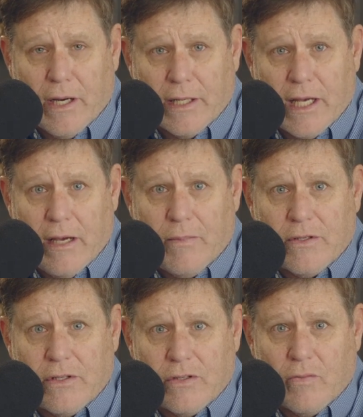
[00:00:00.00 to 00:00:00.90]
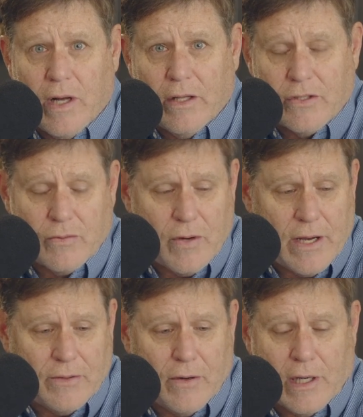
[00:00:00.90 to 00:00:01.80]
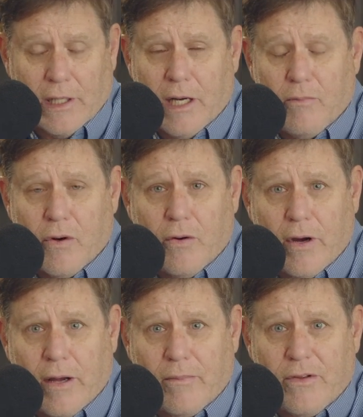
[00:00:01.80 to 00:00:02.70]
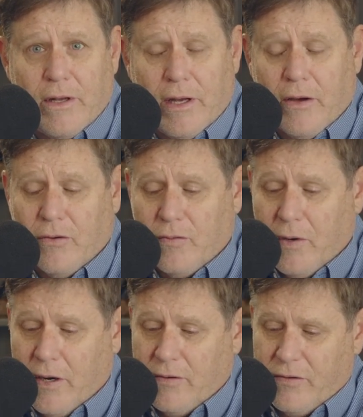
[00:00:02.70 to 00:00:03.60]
on campus as well as throughout their online programs and elsewhere.